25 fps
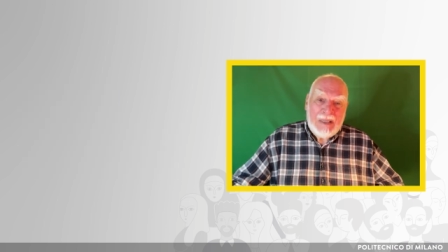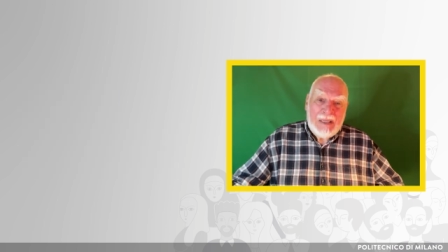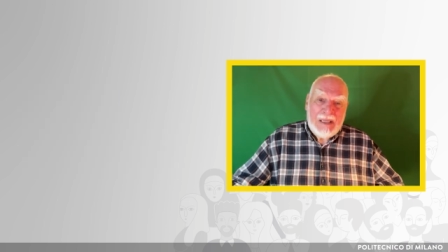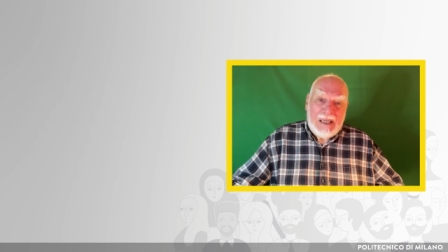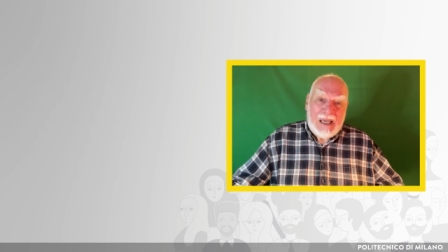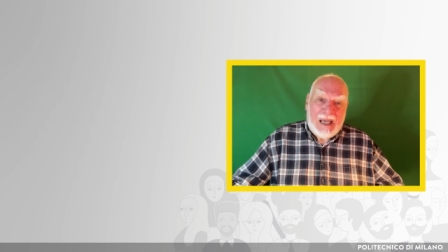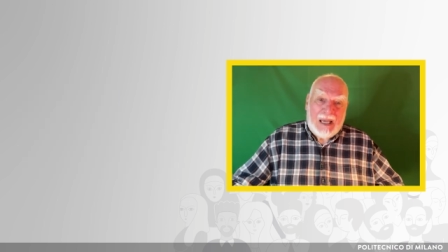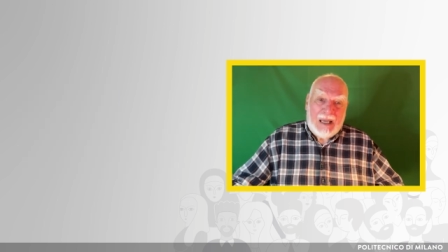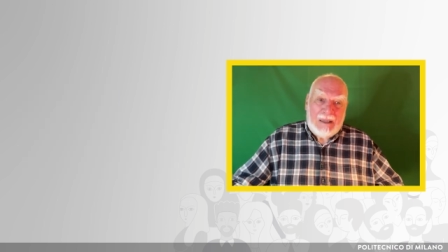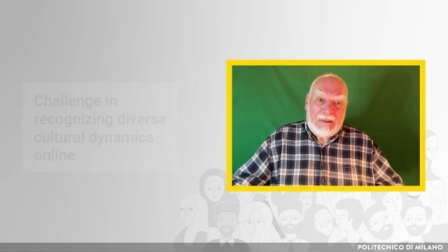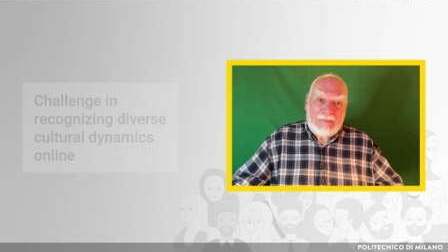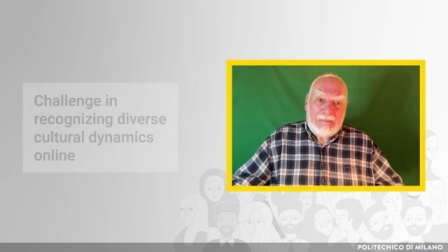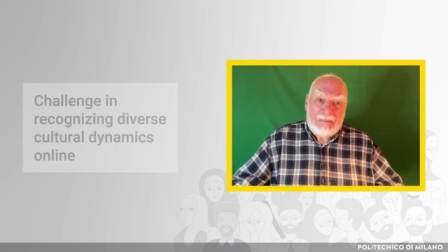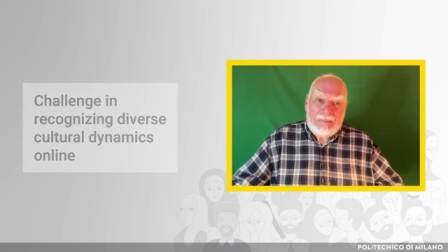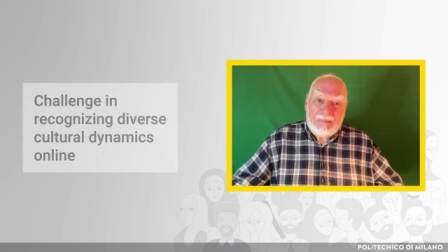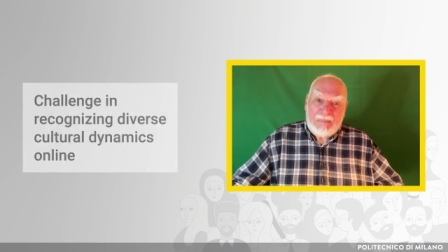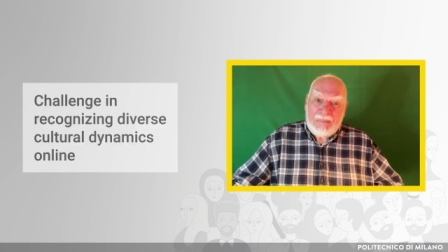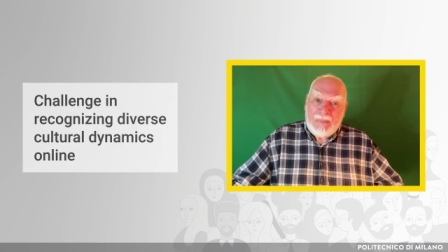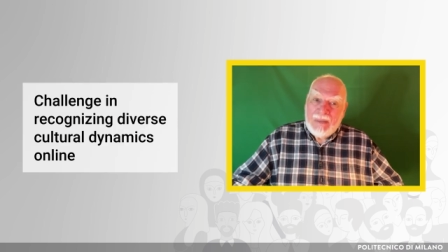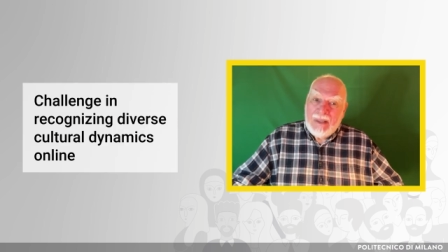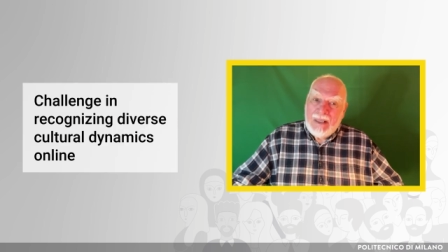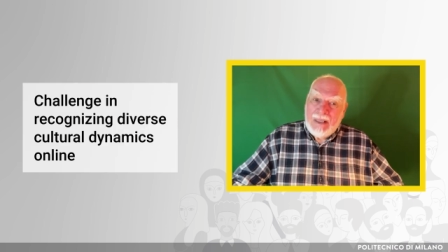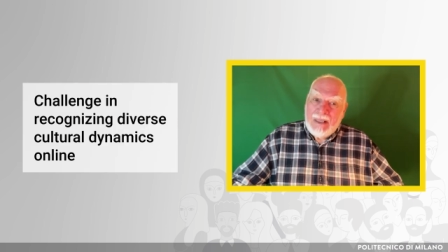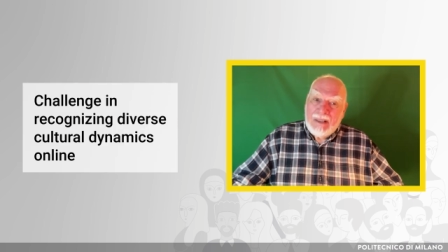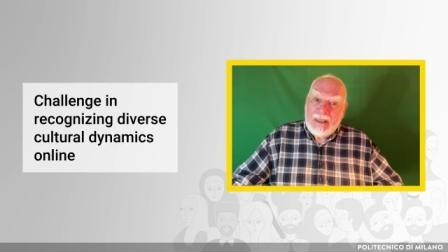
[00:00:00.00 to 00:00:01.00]

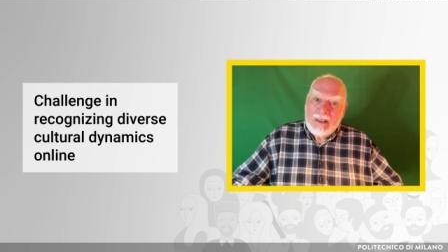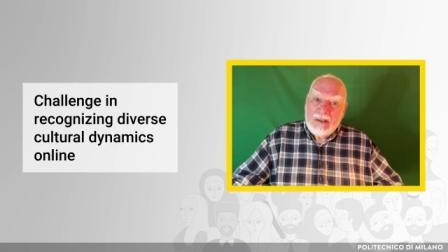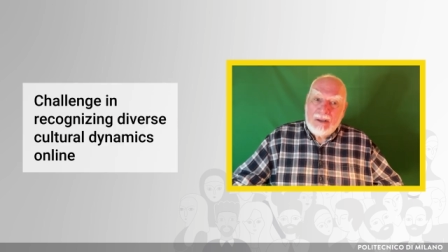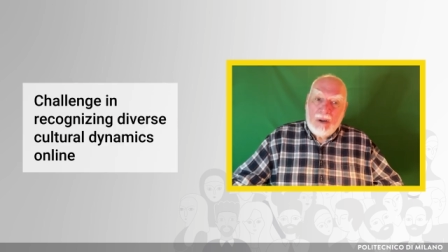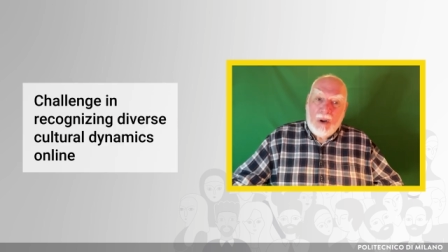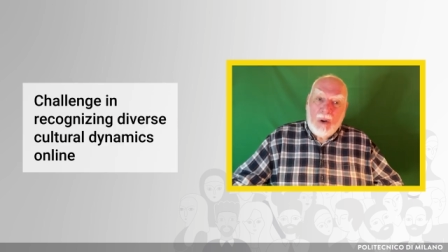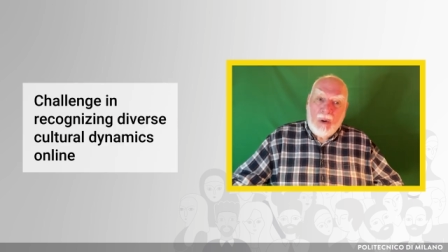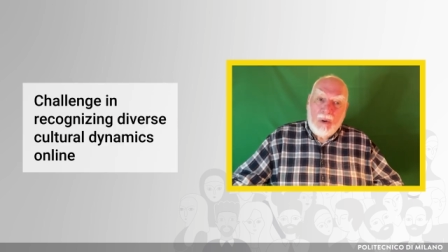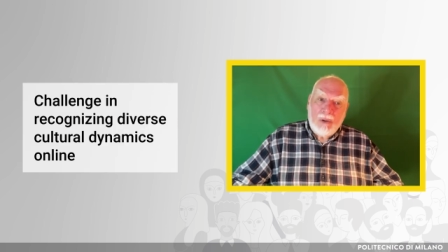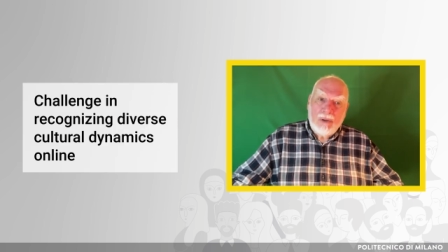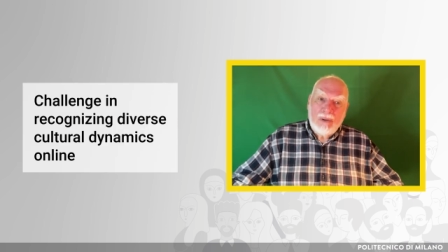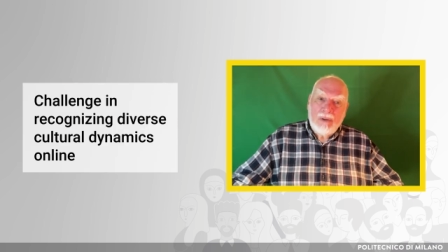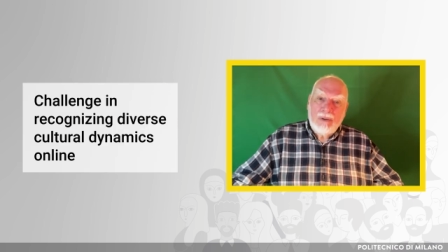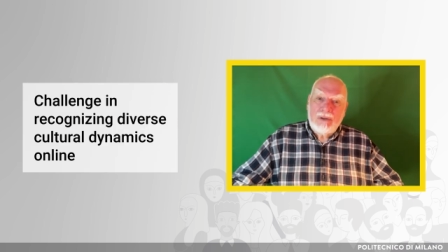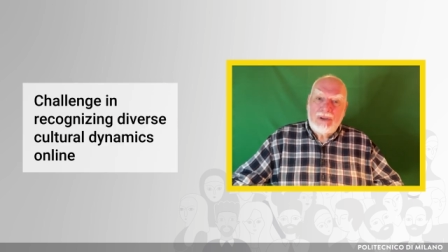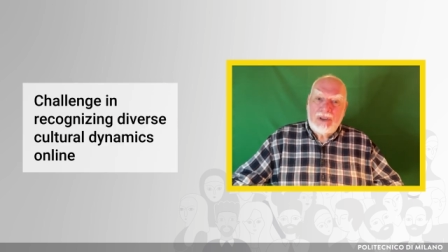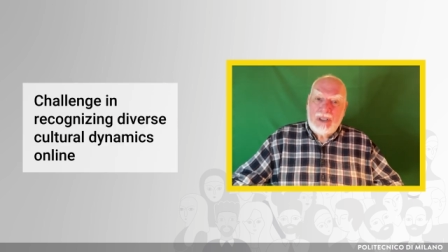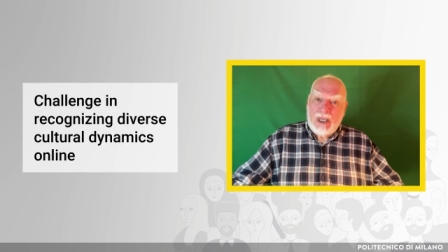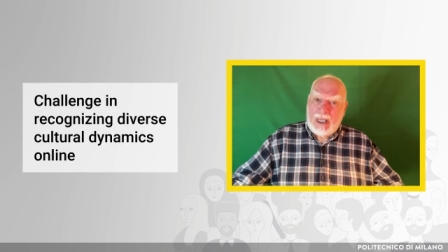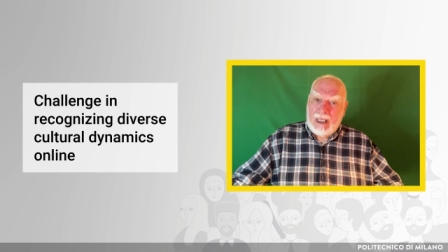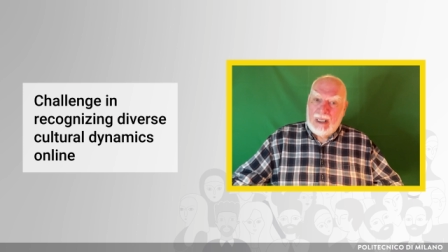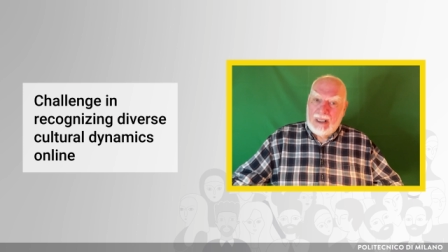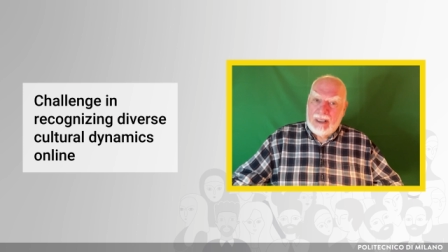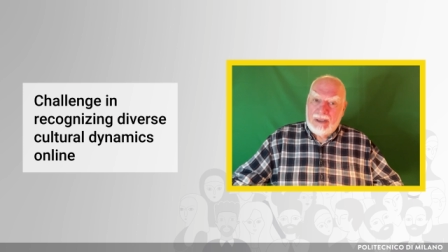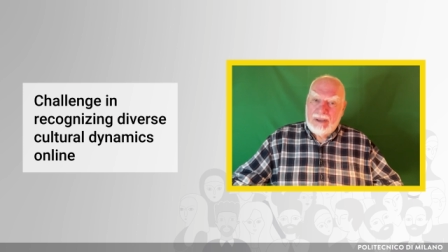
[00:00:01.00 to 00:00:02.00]
There's a whole new
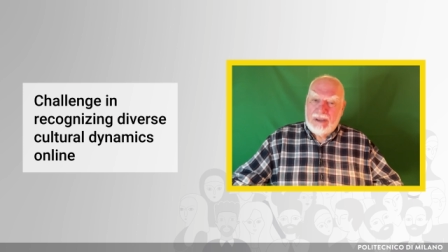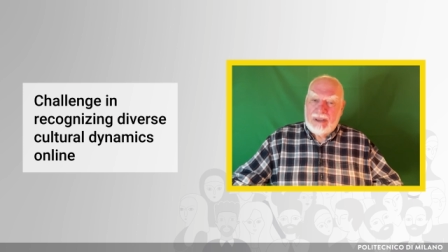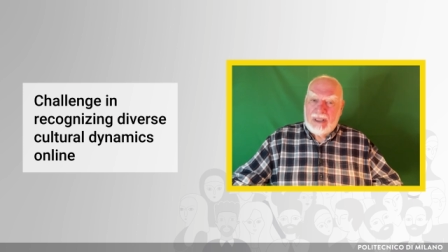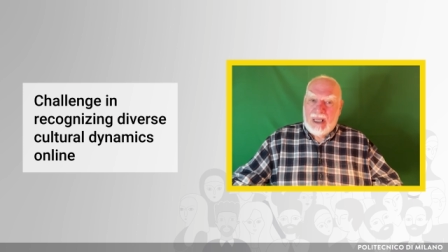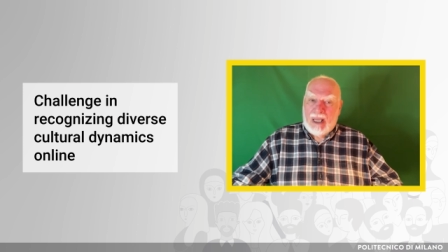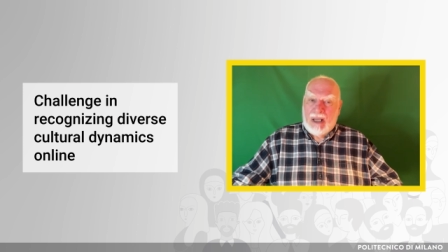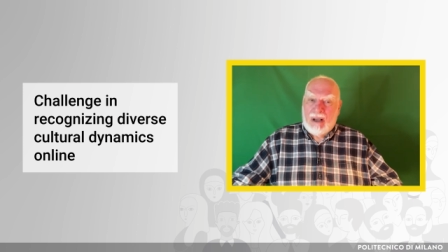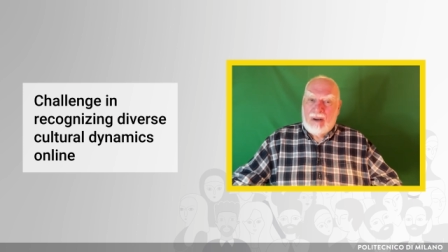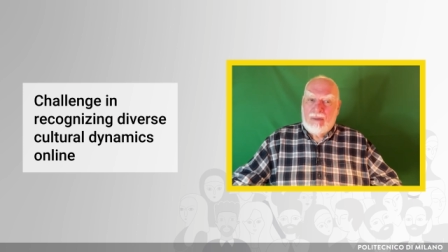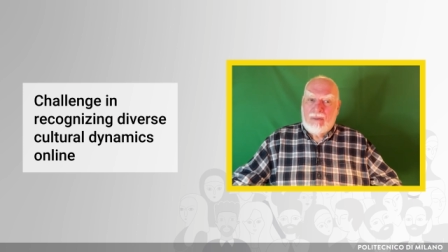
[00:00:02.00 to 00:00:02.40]
challenge now